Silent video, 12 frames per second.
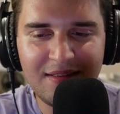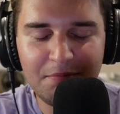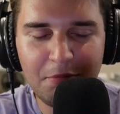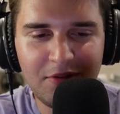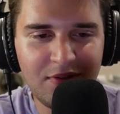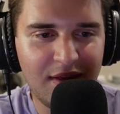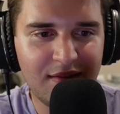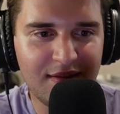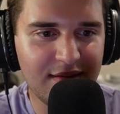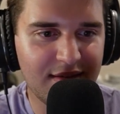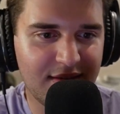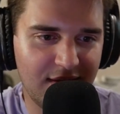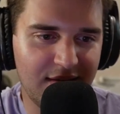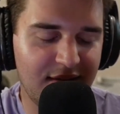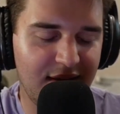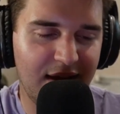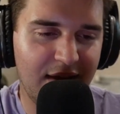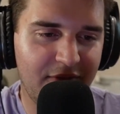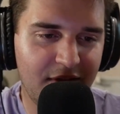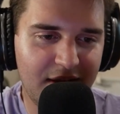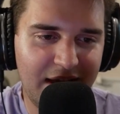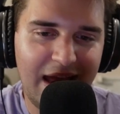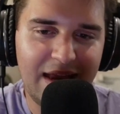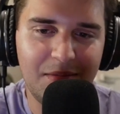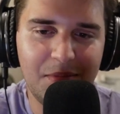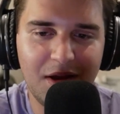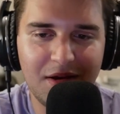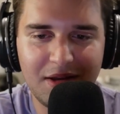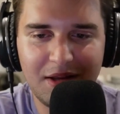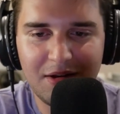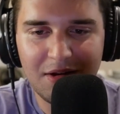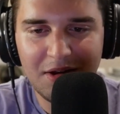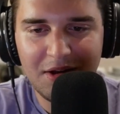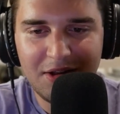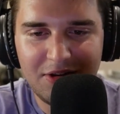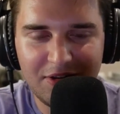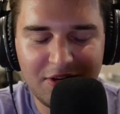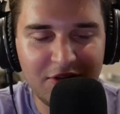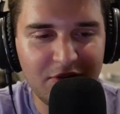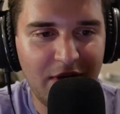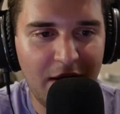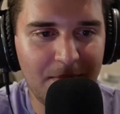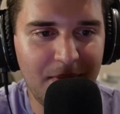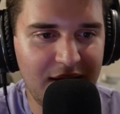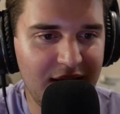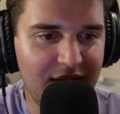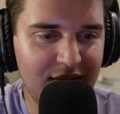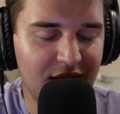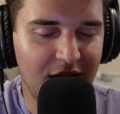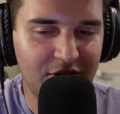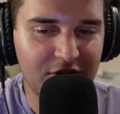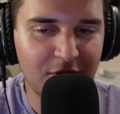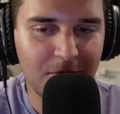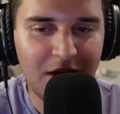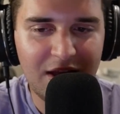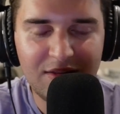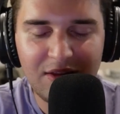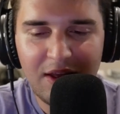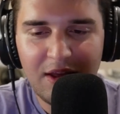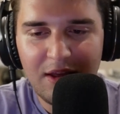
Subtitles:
Sing Sing Sing Sing. I felt like I had to be on here just because of how big it is Oscar-wise.